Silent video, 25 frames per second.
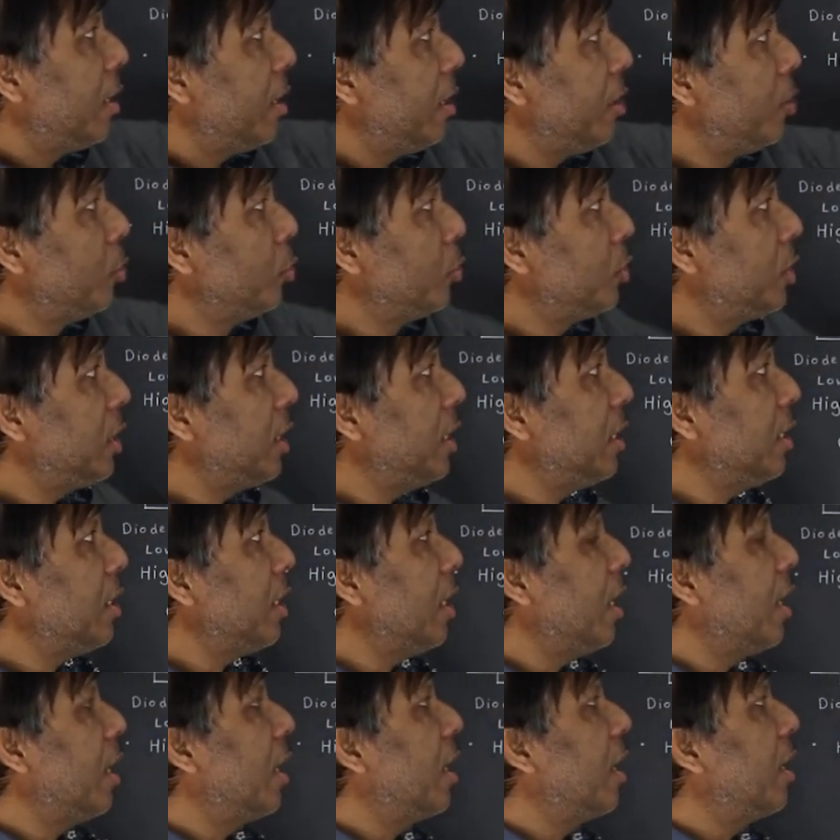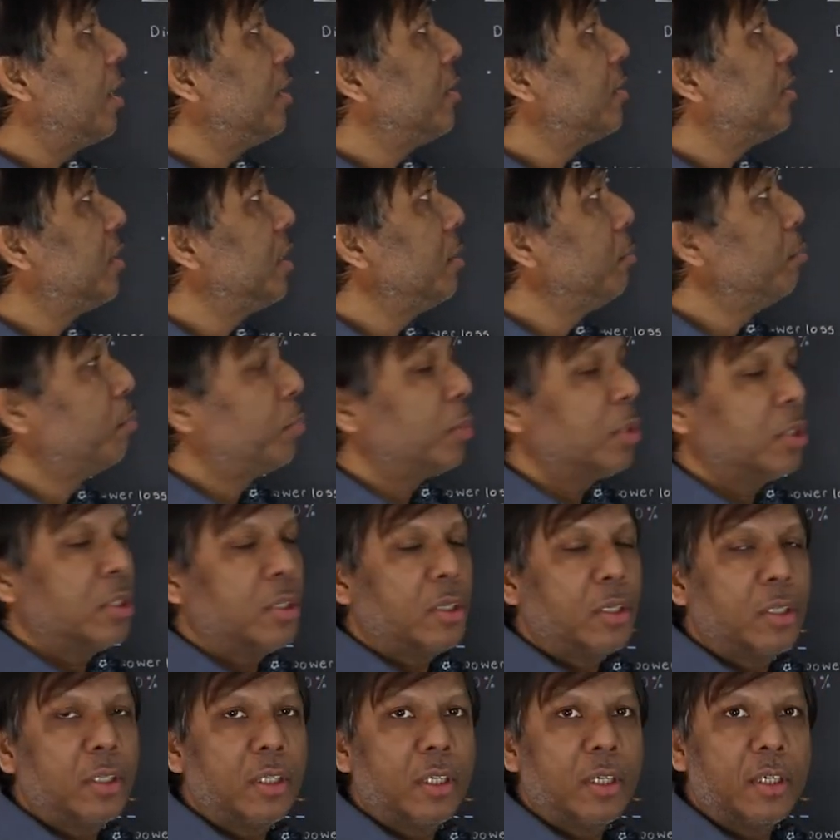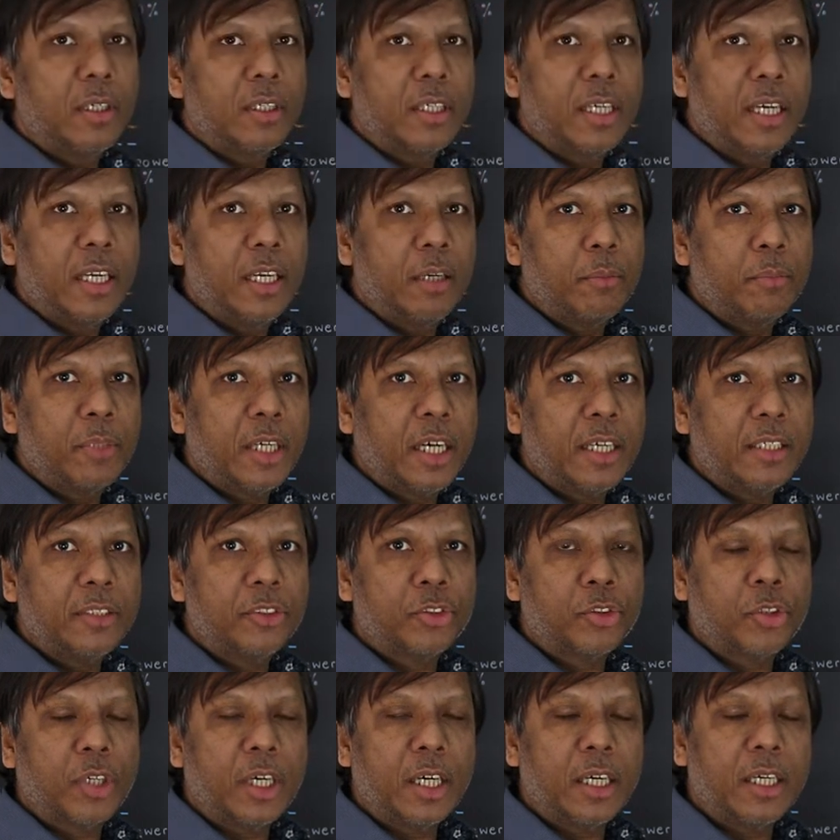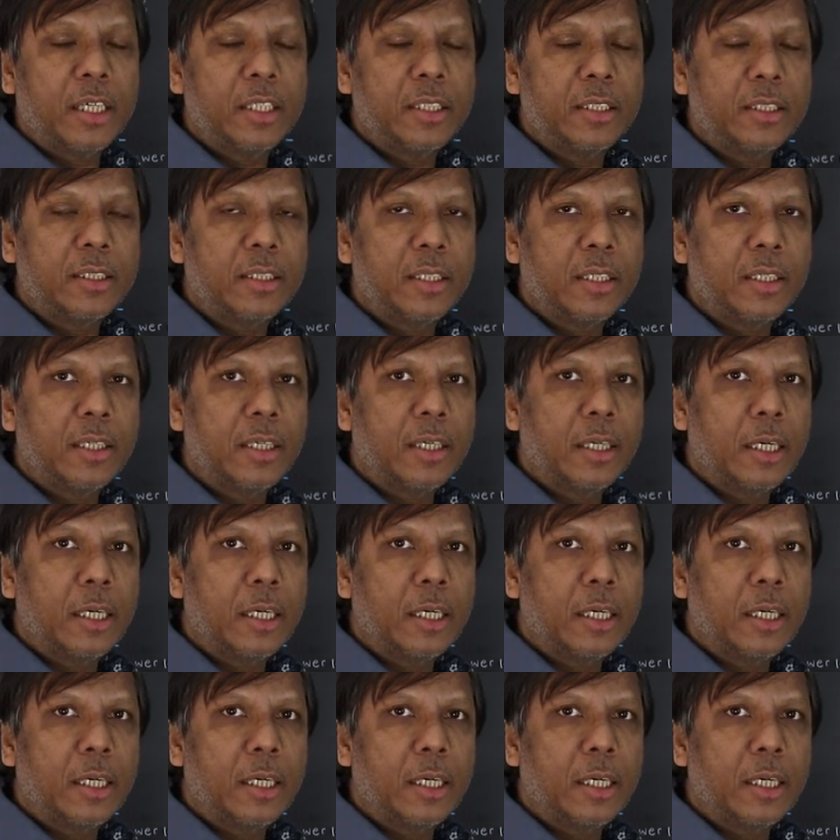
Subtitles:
using simple gallium nitride